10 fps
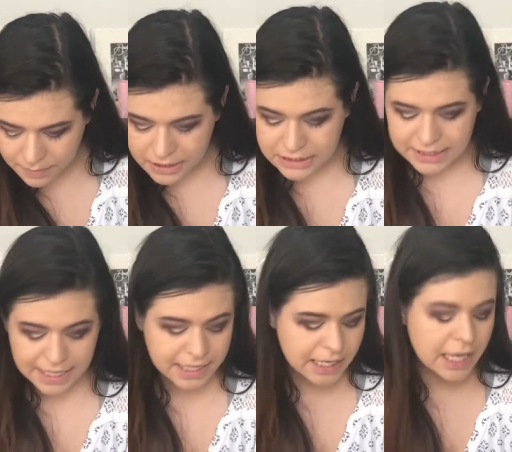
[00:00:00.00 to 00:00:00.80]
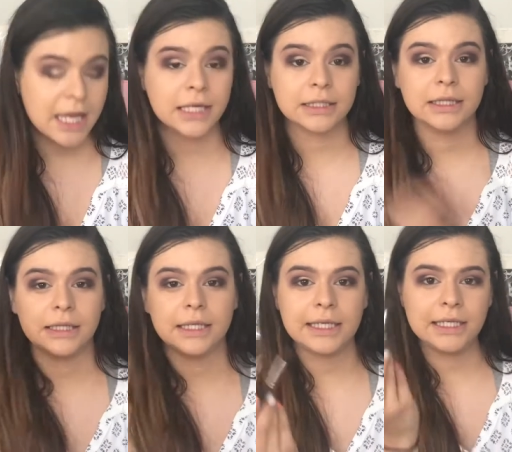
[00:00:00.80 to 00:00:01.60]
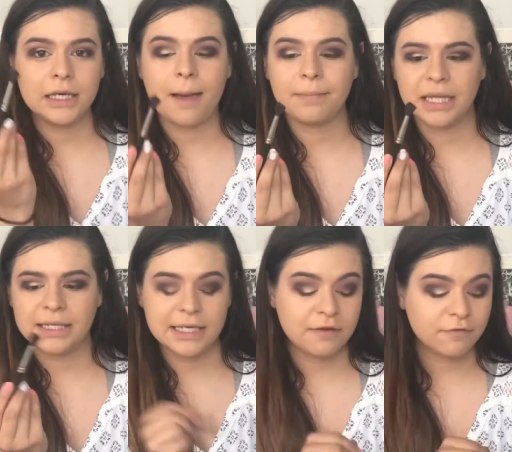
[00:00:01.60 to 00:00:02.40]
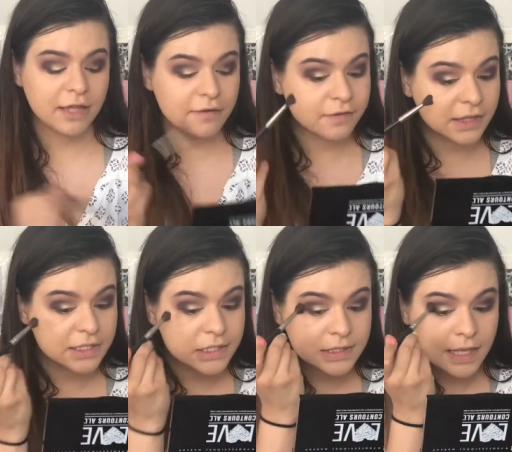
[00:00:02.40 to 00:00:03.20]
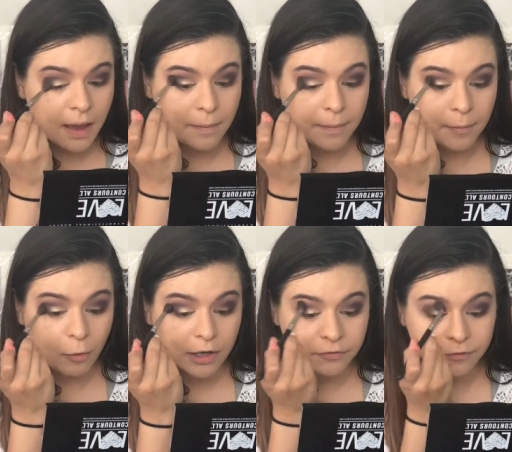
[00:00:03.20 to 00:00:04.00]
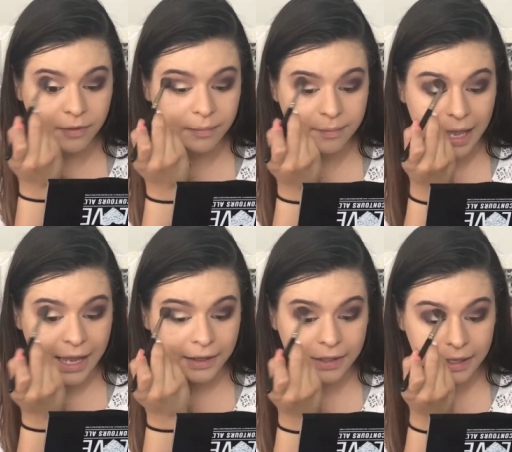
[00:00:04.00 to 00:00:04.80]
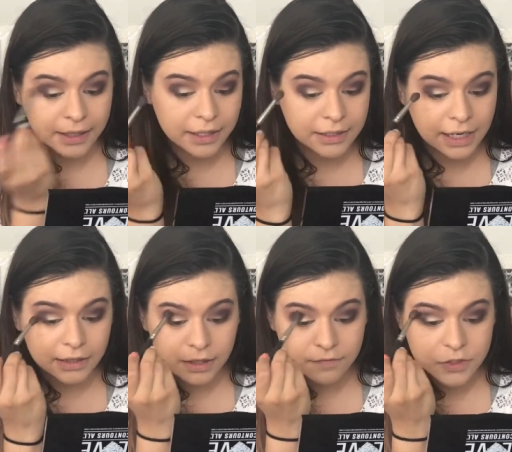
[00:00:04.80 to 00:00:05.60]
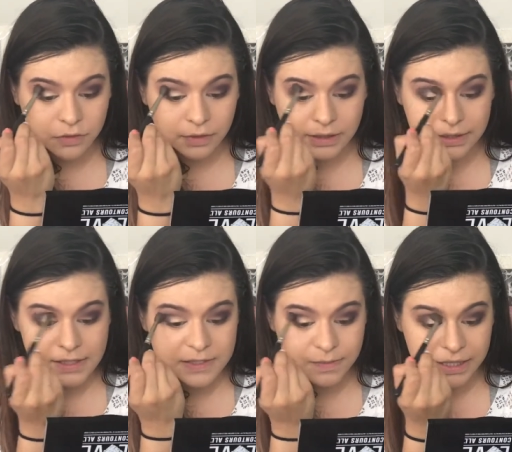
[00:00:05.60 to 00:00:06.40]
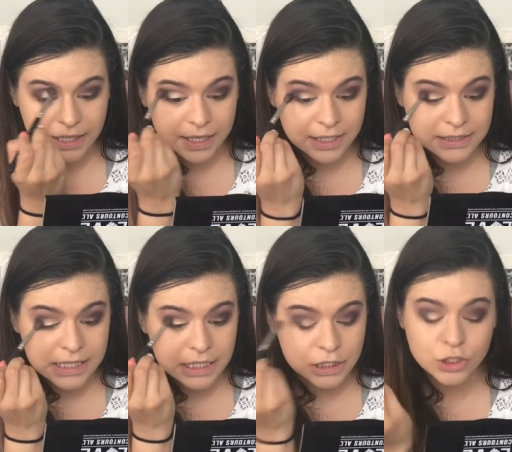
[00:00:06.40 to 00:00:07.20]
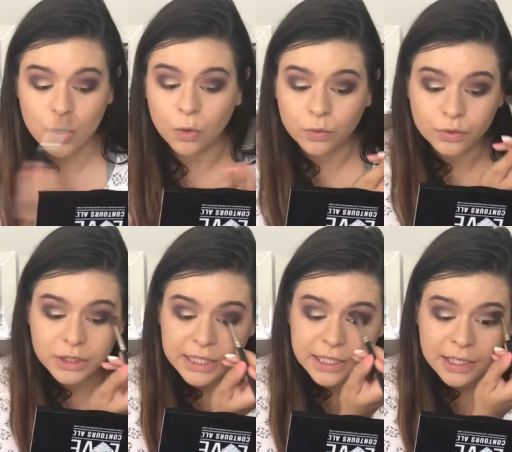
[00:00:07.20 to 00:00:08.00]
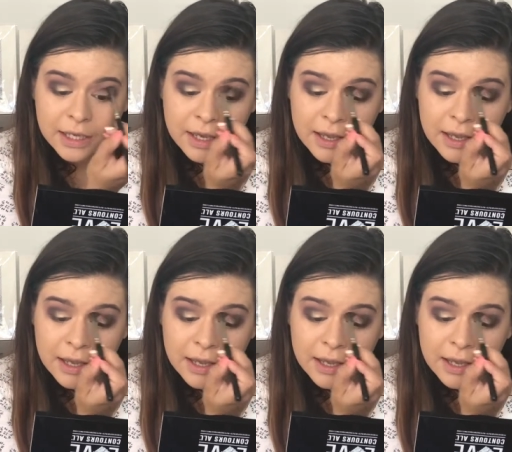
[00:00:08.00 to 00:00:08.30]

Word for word: I'm gonna take a clean blending fluff. This is um, one from MAC and I love doing this because it totally